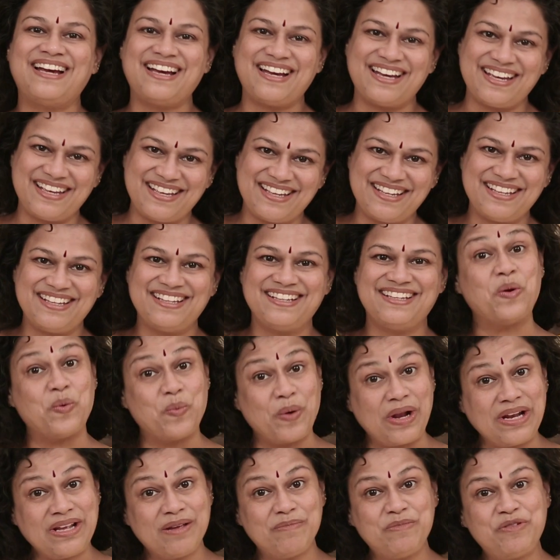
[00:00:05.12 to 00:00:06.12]
Hi,
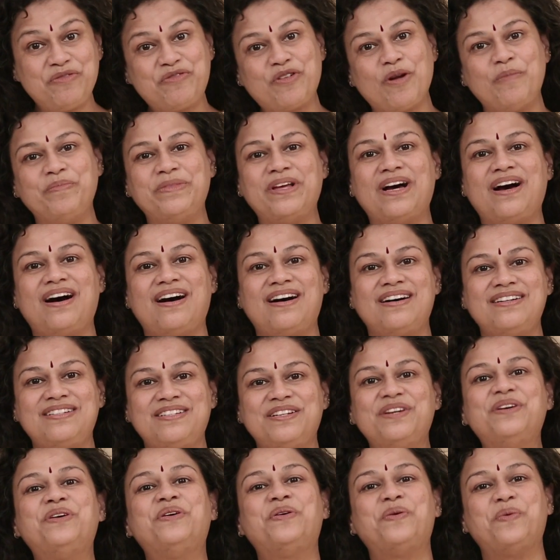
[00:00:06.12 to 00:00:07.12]
welcome to From the Heart
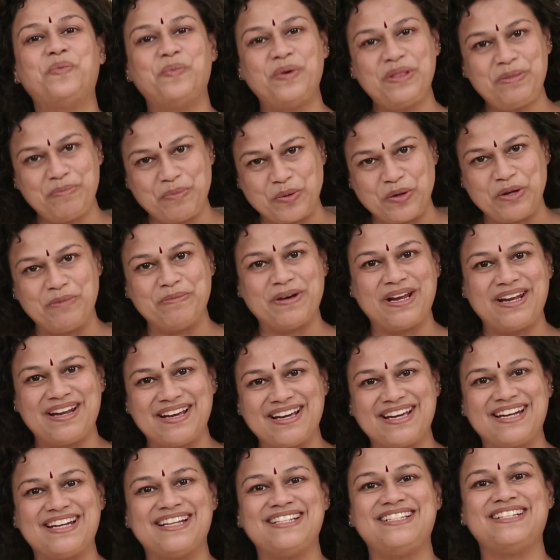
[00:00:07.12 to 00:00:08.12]
with Purnima
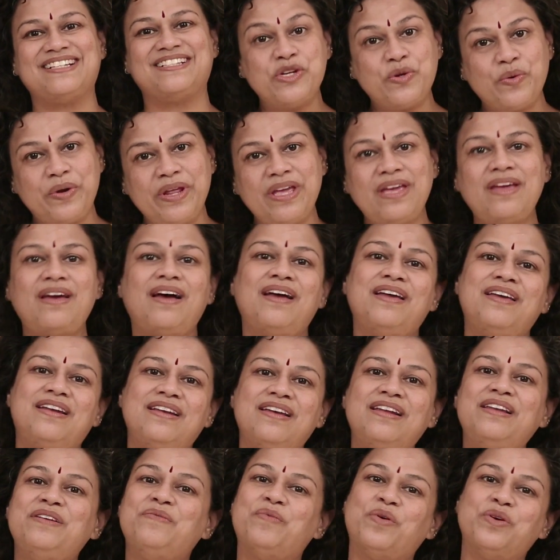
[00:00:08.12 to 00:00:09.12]
Nagaraja. Today, I
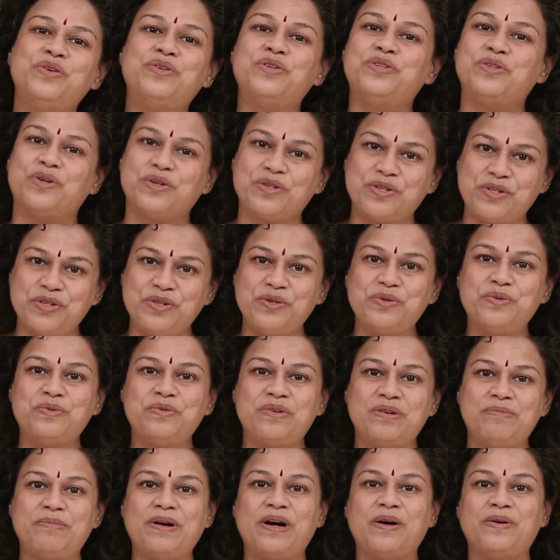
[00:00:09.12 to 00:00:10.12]
really want to talk to
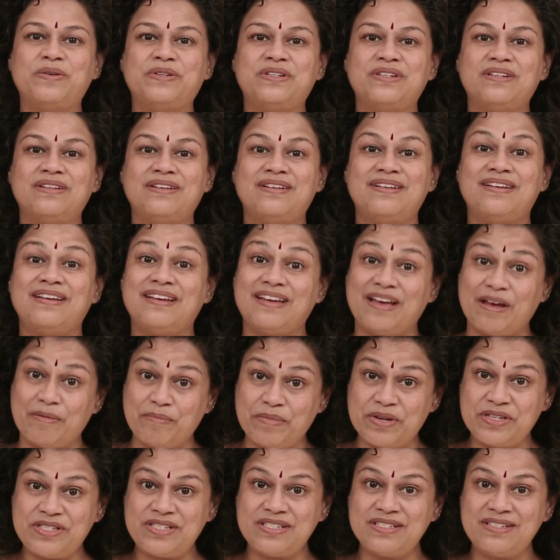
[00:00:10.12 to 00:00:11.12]
you about
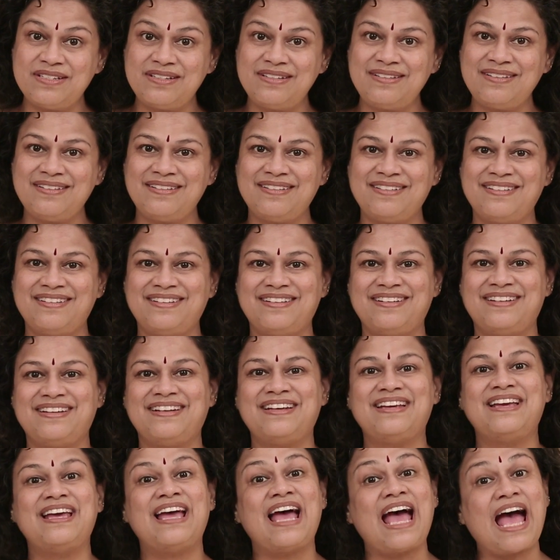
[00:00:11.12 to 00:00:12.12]
ambition,
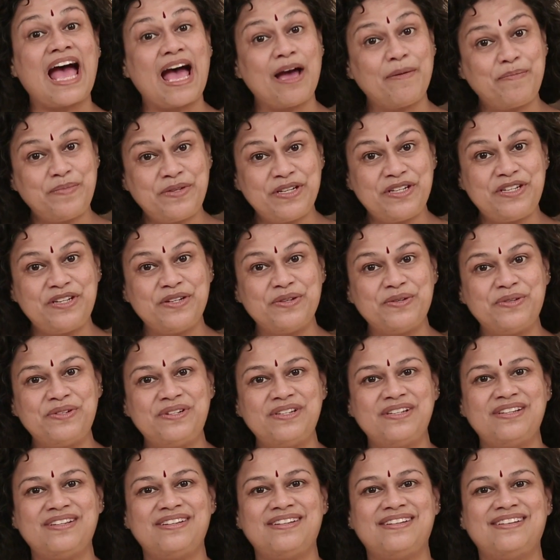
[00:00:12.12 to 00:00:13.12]

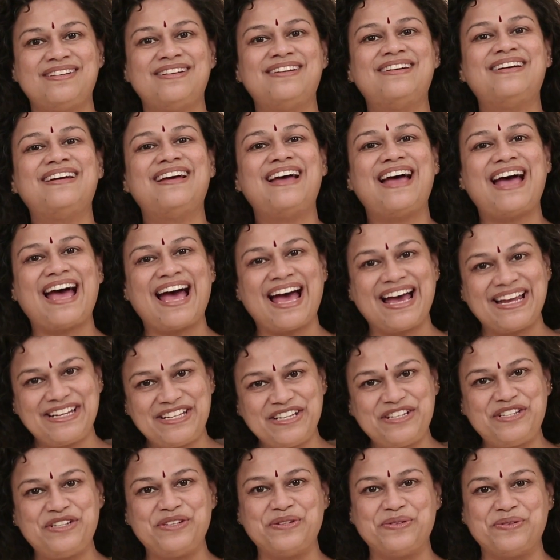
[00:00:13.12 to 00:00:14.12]
aptitude,
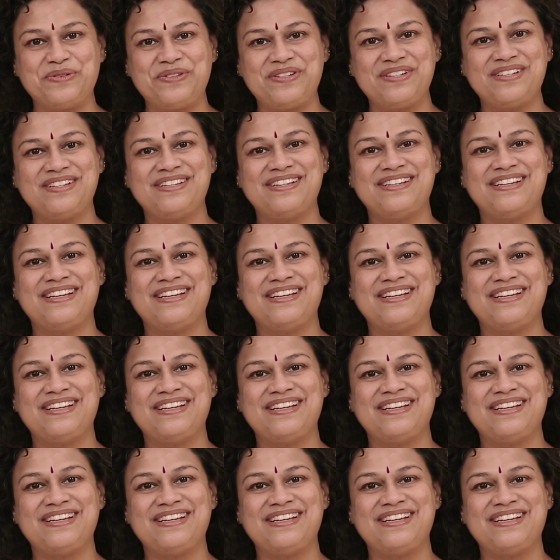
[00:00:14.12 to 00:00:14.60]
attitude,